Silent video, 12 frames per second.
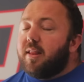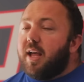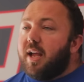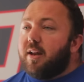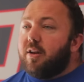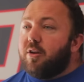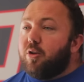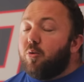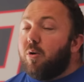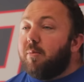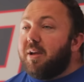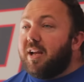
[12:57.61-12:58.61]
then you
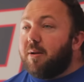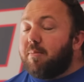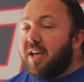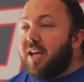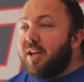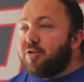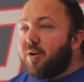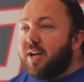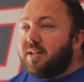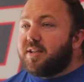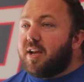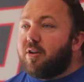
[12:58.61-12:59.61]
will be in a peaking
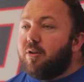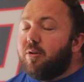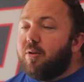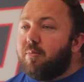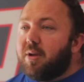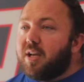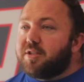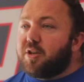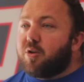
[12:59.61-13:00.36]
training cycle because